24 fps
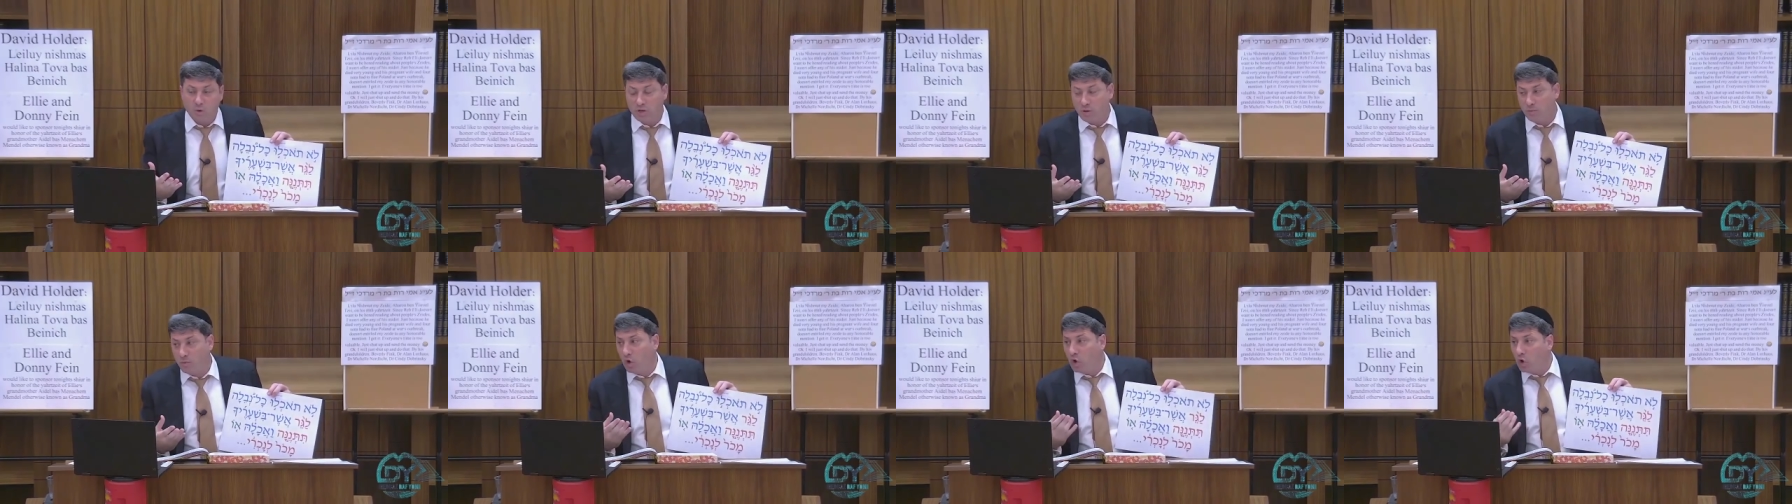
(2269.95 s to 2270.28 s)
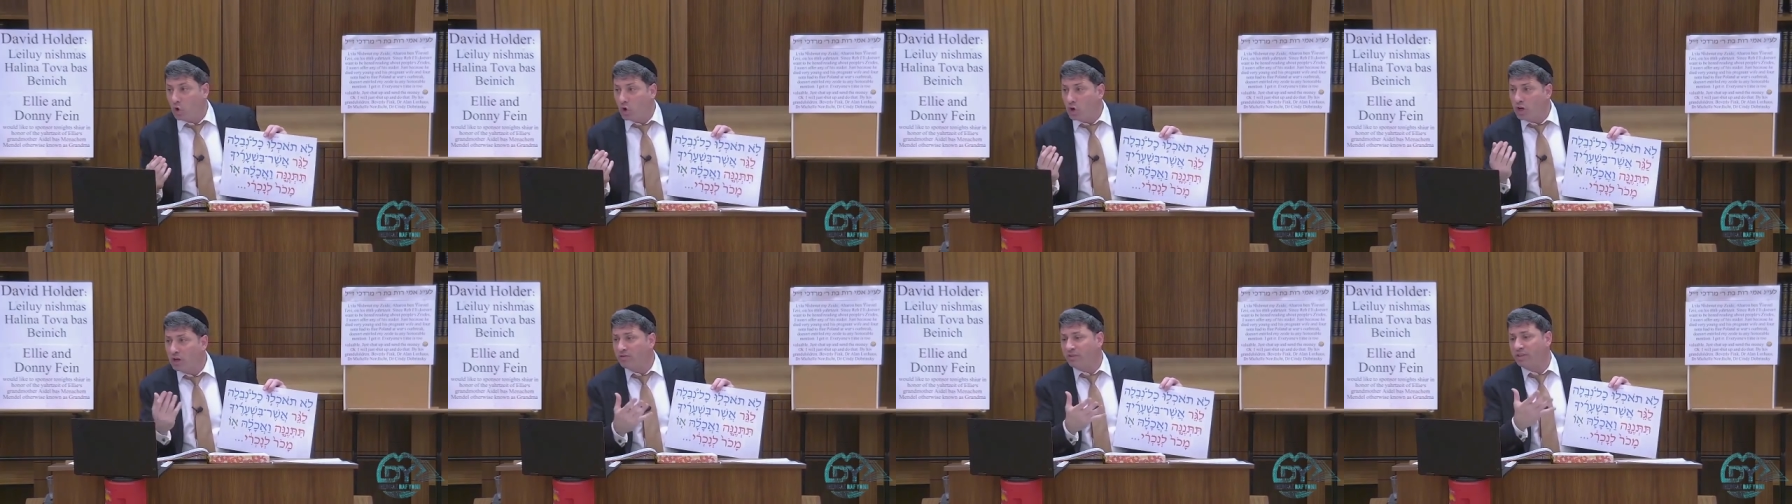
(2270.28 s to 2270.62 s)
will you
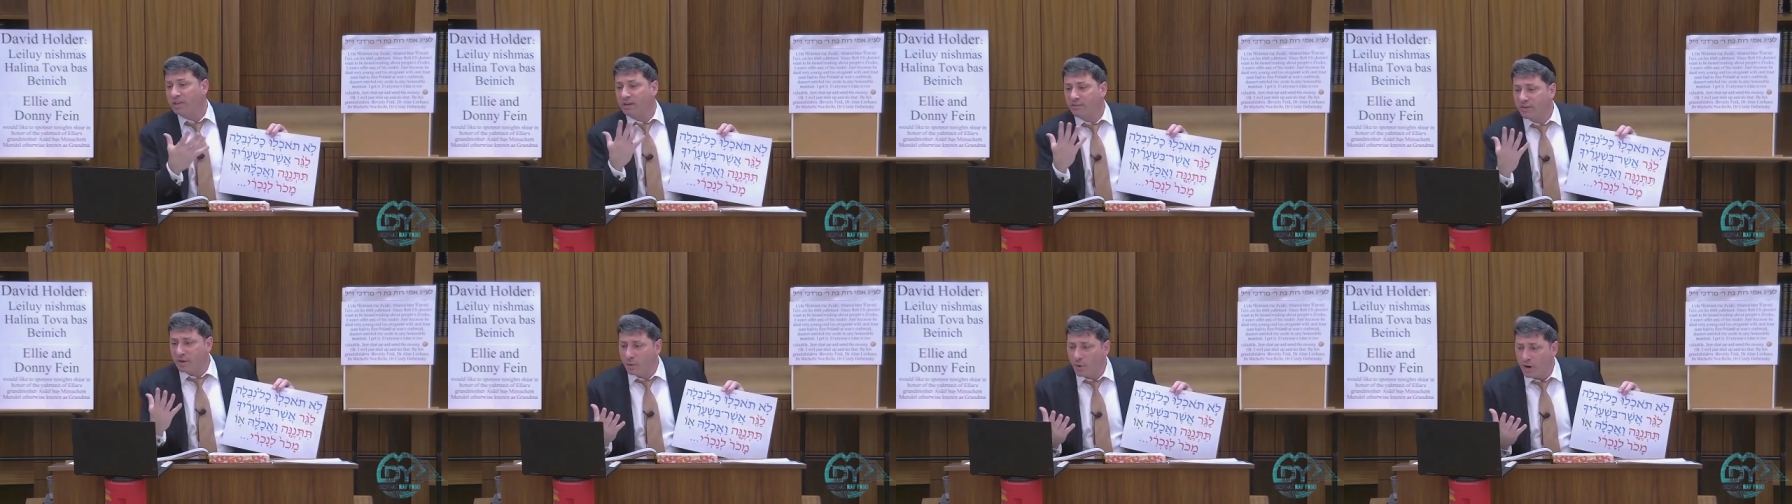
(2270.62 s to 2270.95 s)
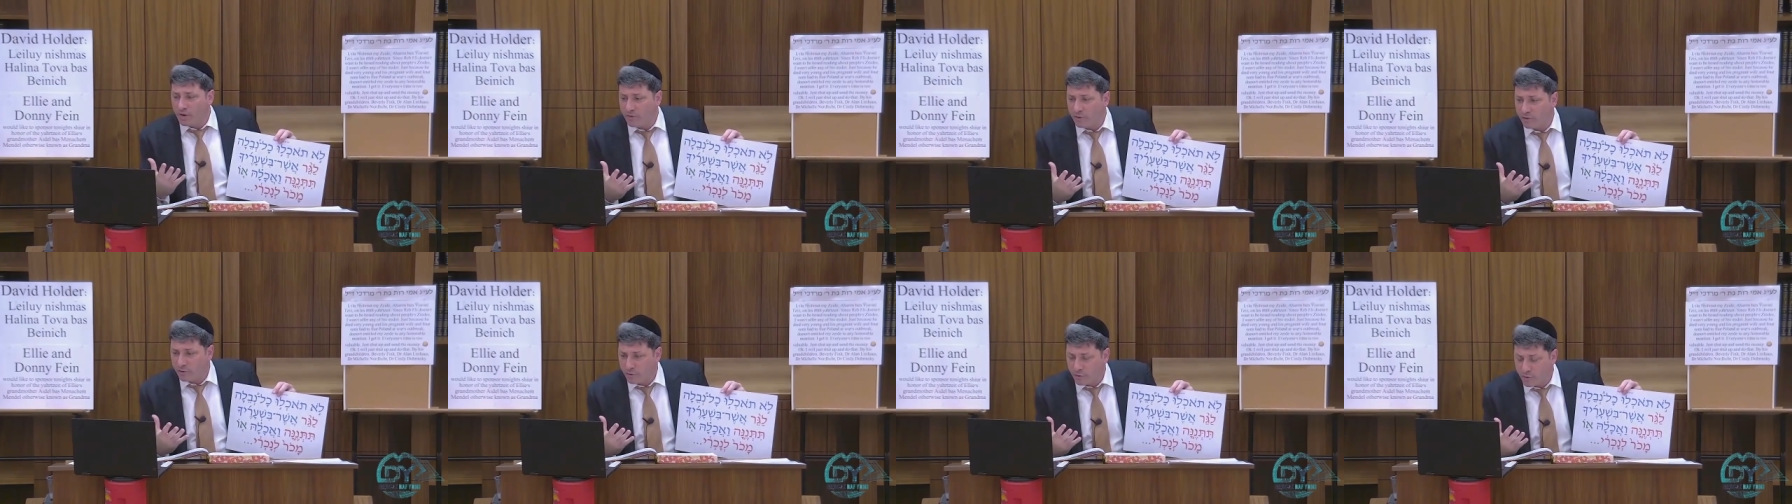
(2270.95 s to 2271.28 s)
mechuyev to give it
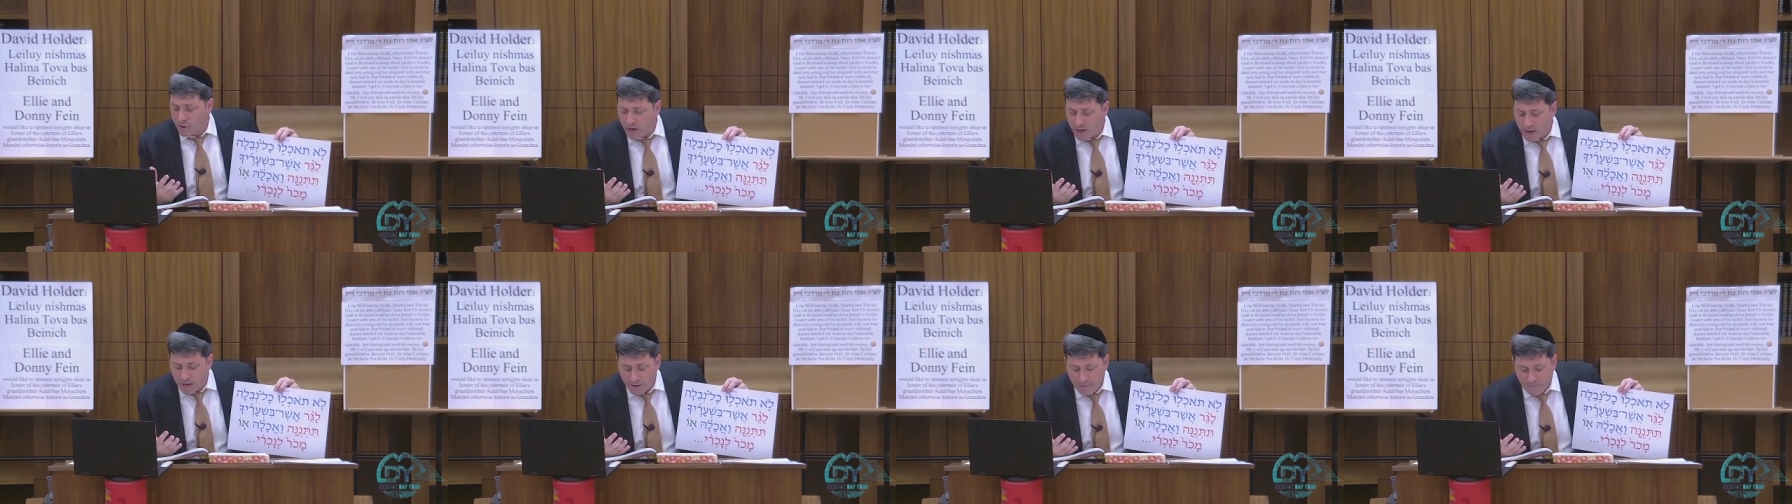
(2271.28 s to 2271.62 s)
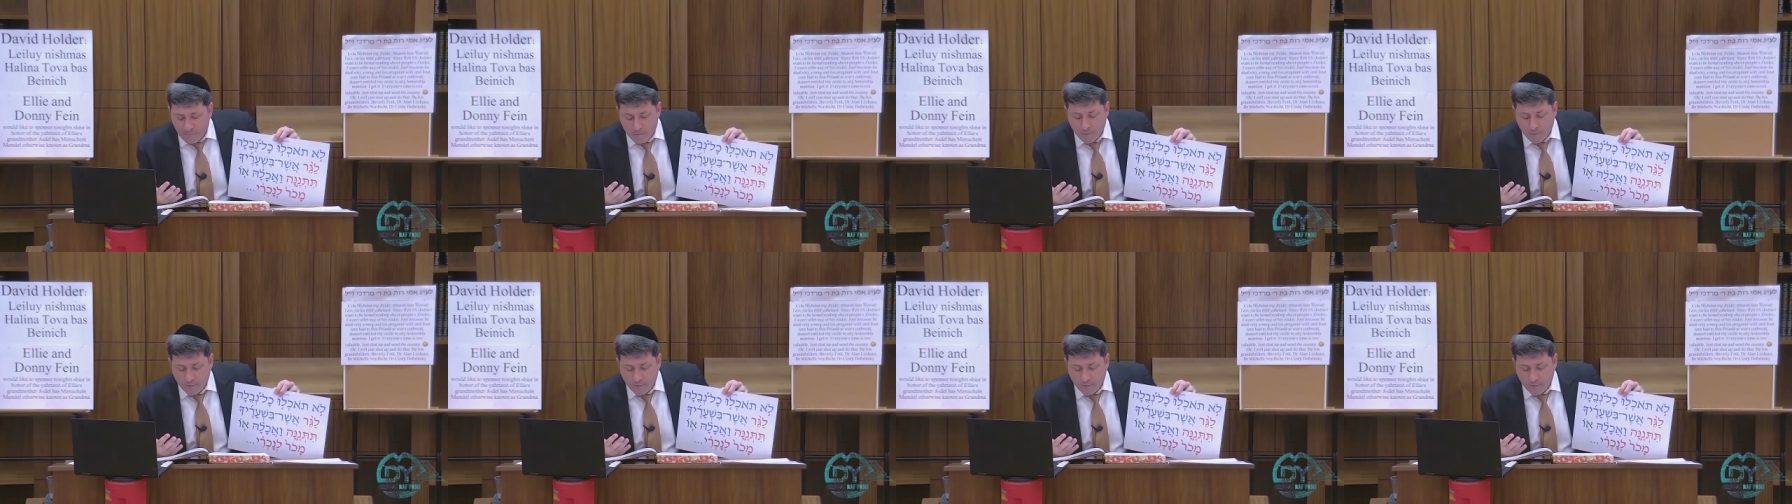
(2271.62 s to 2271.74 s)
away for free?